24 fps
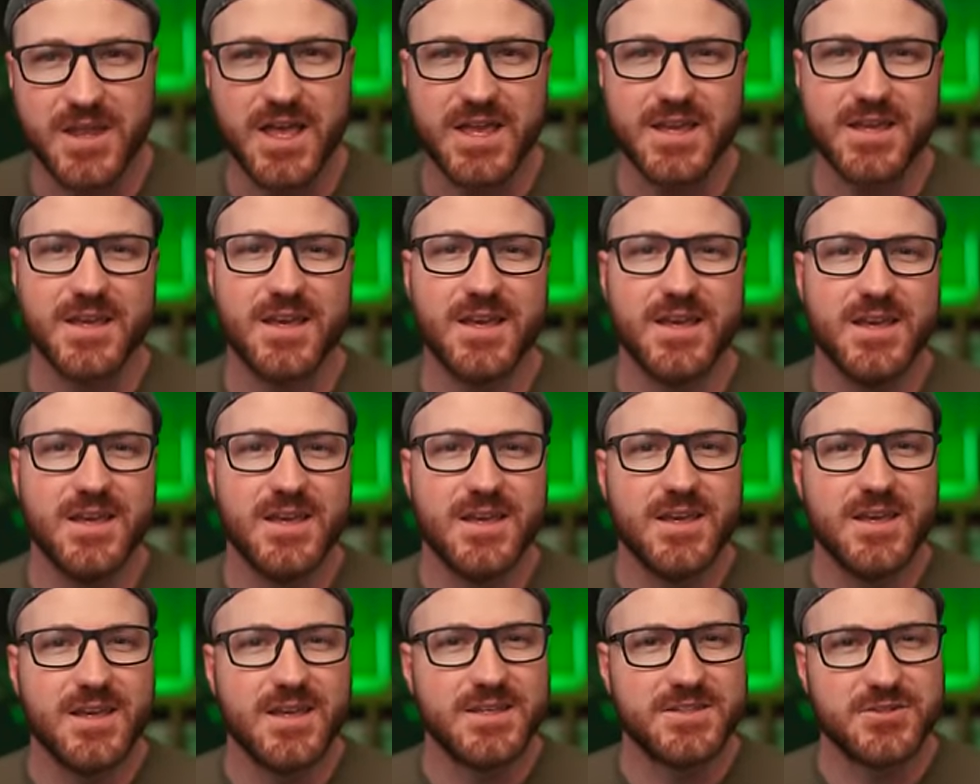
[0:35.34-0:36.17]
like,
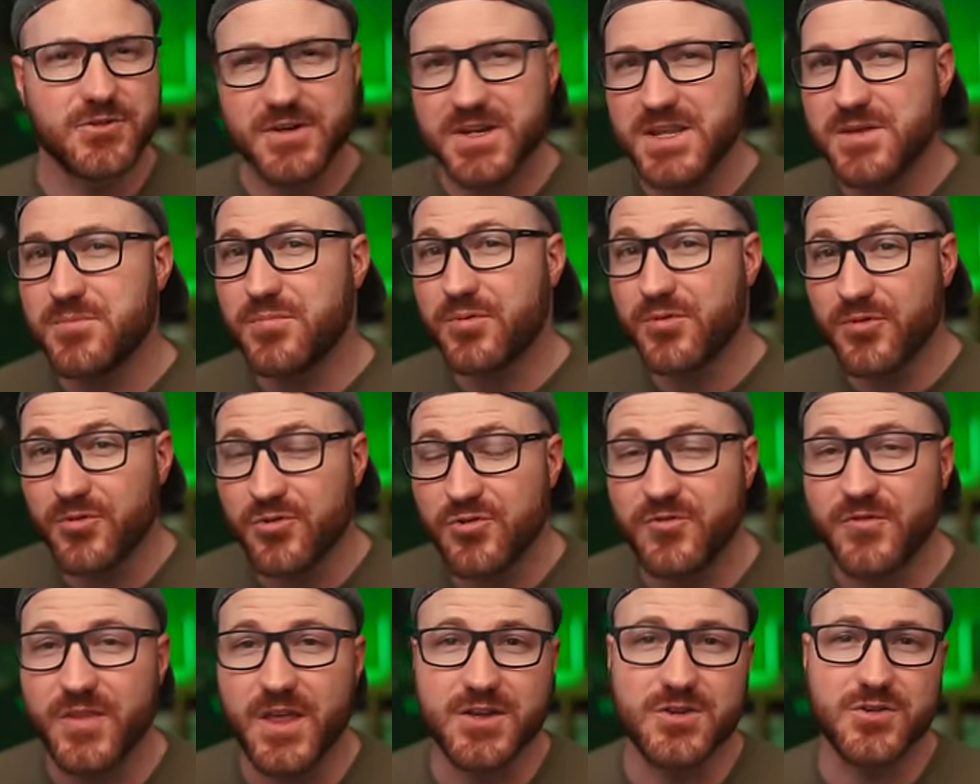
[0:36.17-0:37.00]
is there any
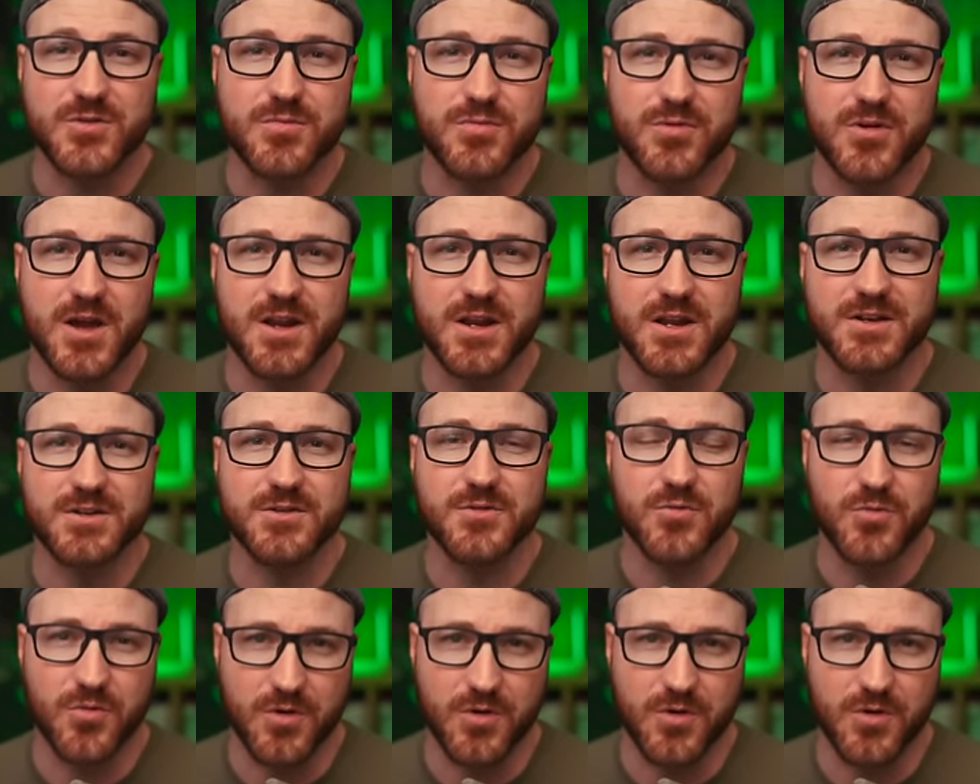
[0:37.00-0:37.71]
proof that your product